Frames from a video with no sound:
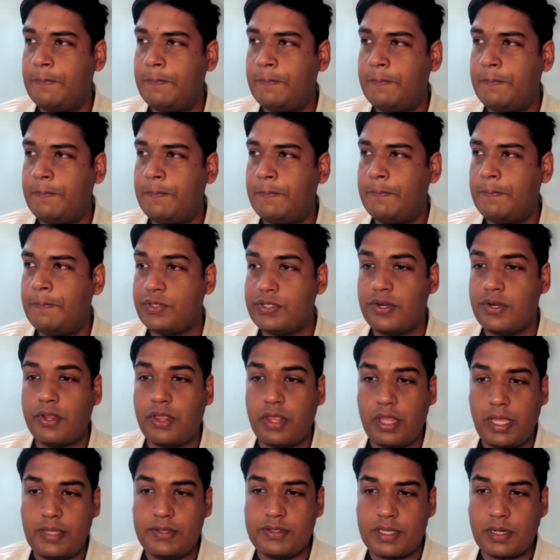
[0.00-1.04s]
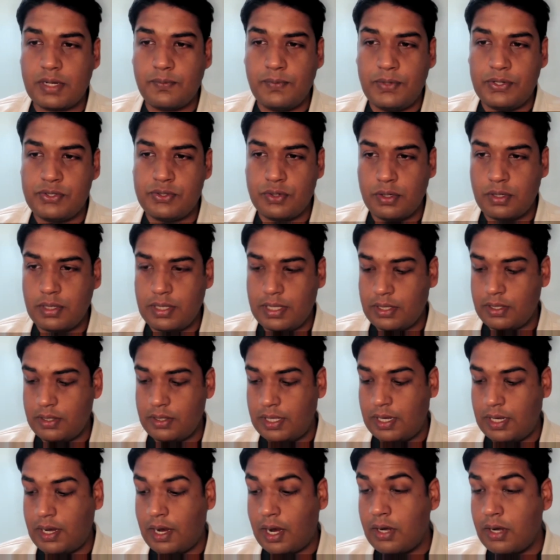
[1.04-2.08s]
which are things that we should
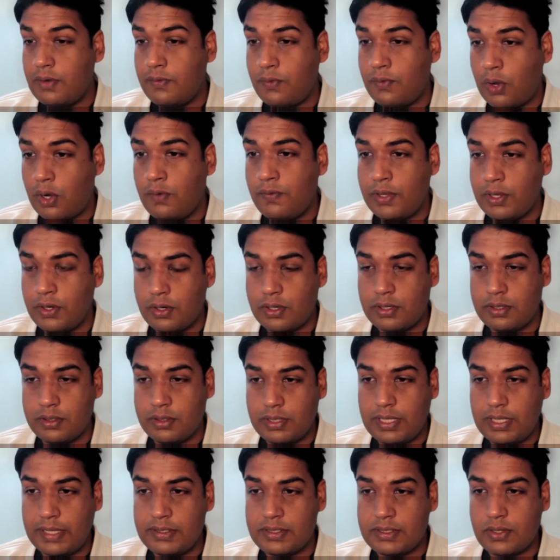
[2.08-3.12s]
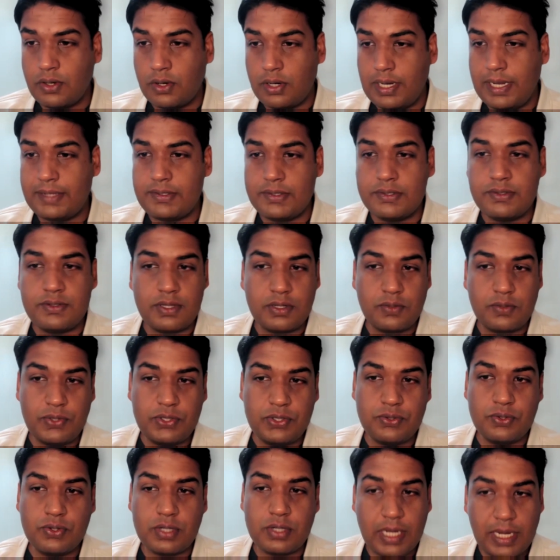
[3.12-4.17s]
that are evolving, or things or lessons that we
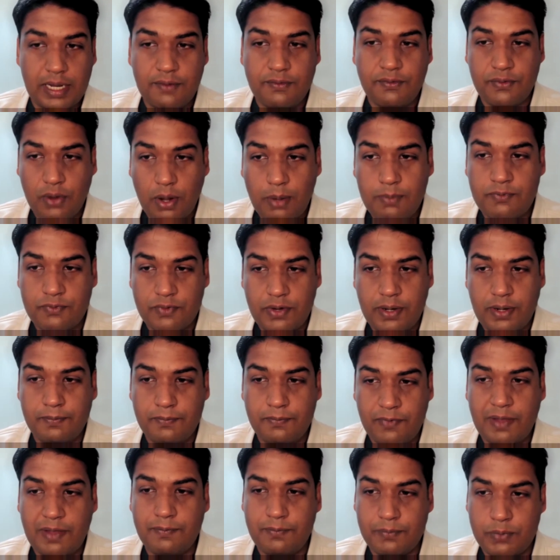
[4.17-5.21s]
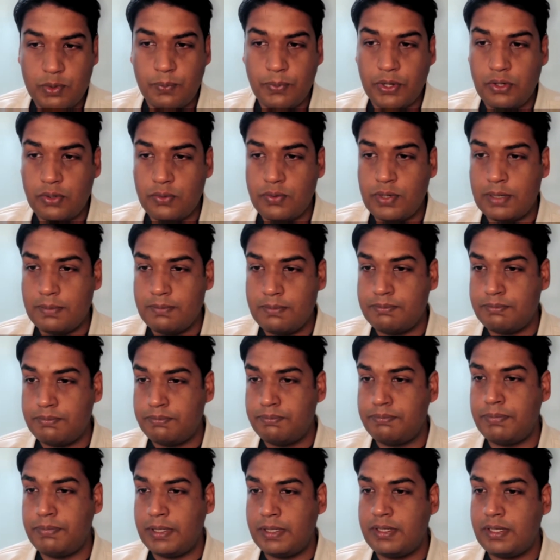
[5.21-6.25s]
should take from Web 2.0 and
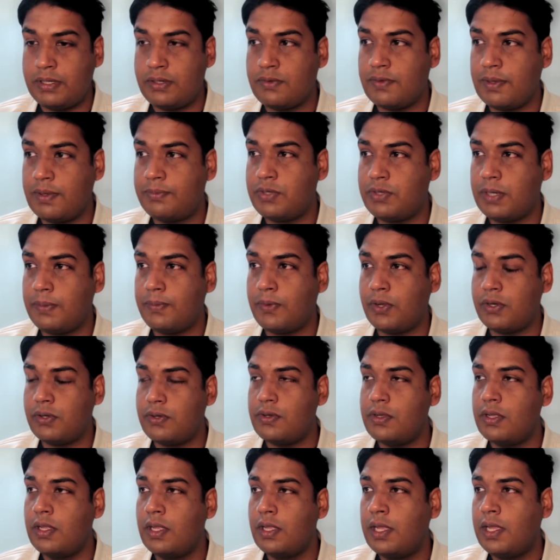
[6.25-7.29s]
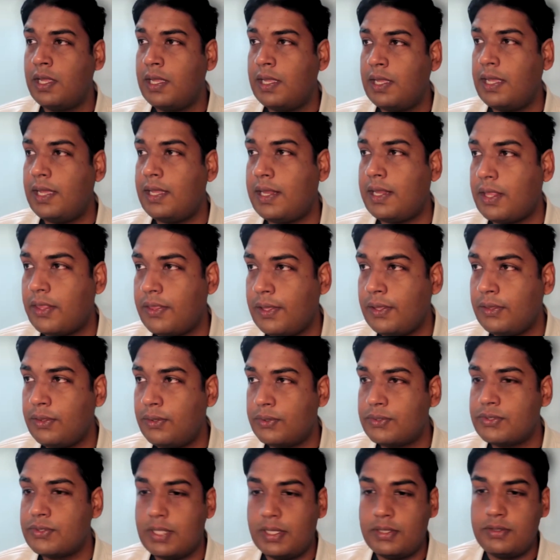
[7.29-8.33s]
build into Web 3.0. And I think
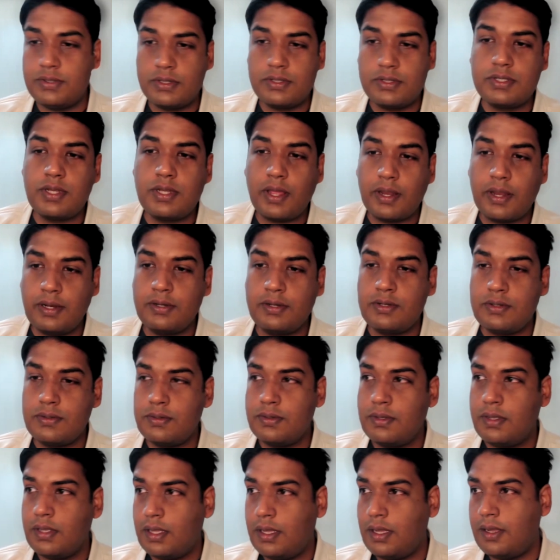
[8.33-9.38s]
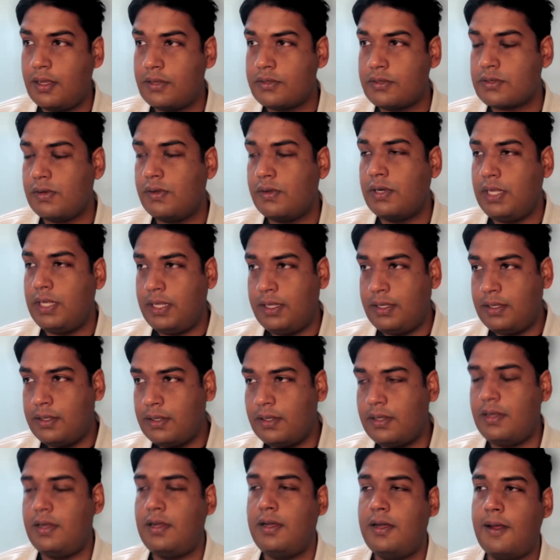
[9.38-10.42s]
those things are starting to slowly
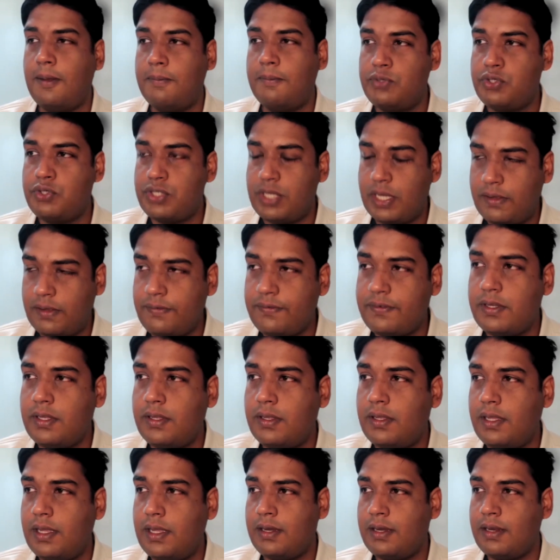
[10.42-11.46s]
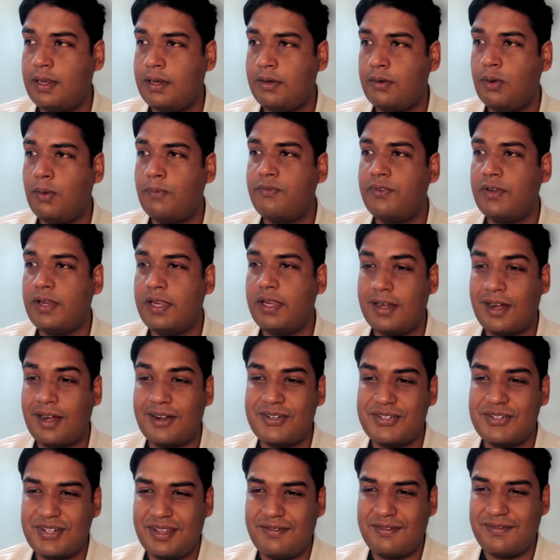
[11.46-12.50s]
shift, and hopefully in our
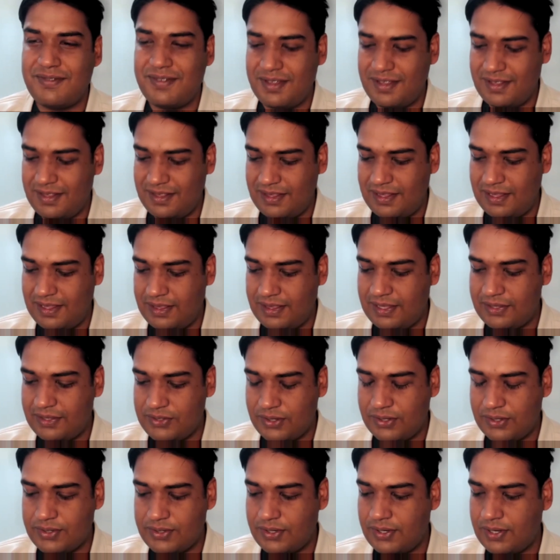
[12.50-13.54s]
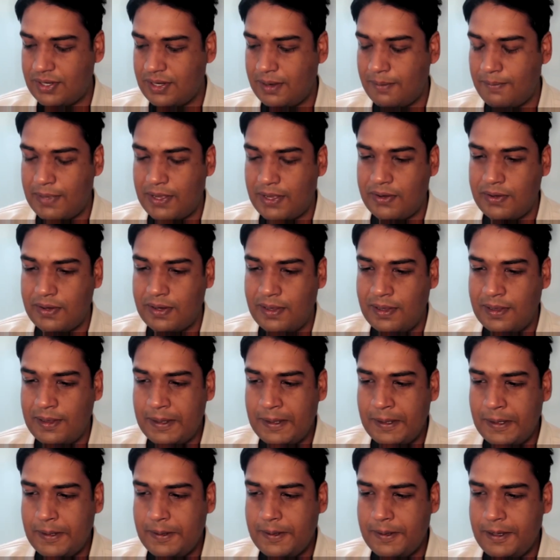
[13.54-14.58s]
shift that's also going to come out.
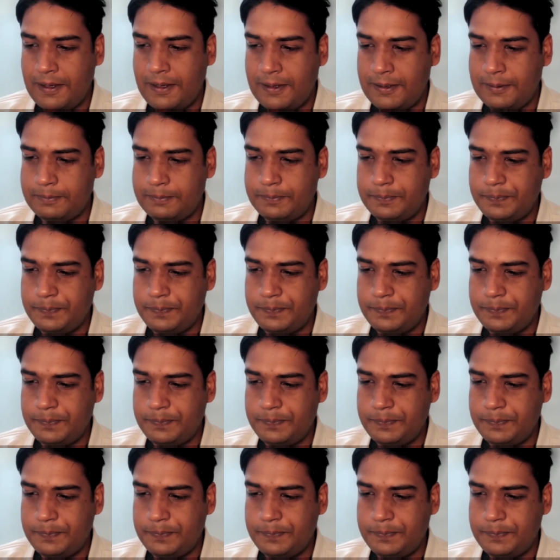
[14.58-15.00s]
Uh,